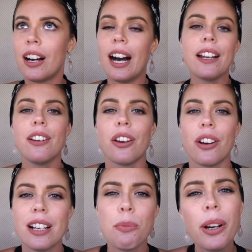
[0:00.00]
I don't know,
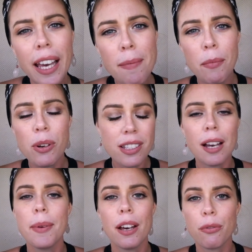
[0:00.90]
guys, what's
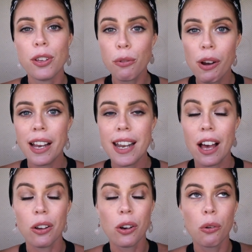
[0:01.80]
coming up for you right
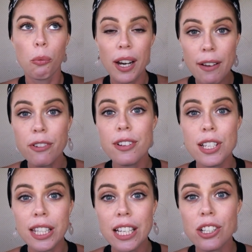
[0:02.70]
now? Whatever
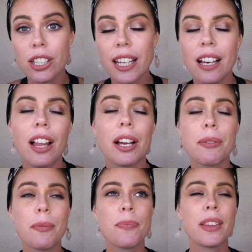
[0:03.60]
is literally, like,
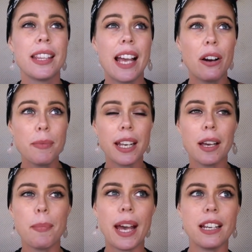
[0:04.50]
now I'm getting
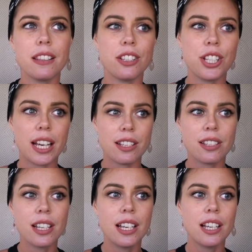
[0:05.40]
a pain in the
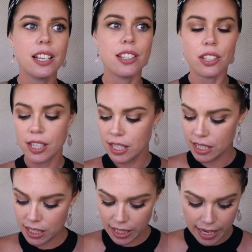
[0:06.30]
chest. So this
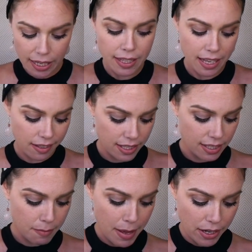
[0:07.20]
is like, yeah, this
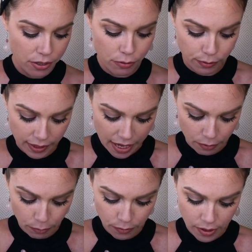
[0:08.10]
is a matter of
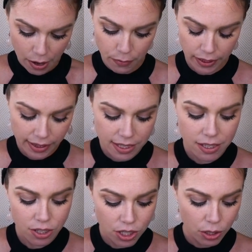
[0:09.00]
love. I feel like this
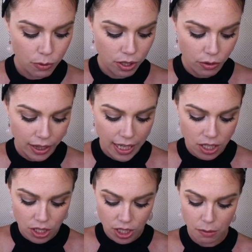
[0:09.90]
is to do with the
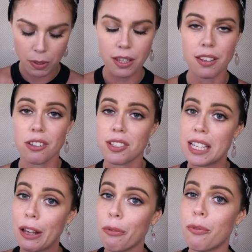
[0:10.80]
relationship, either
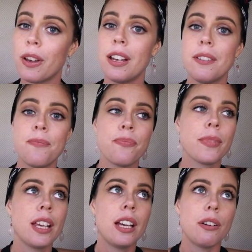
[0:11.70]
yourself,
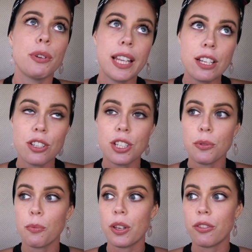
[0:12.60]

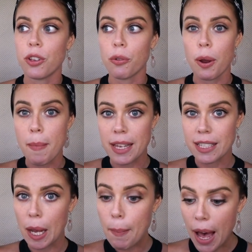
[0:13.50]
relationship with your
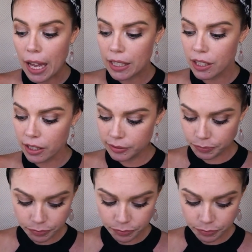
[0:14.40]
romantic partner.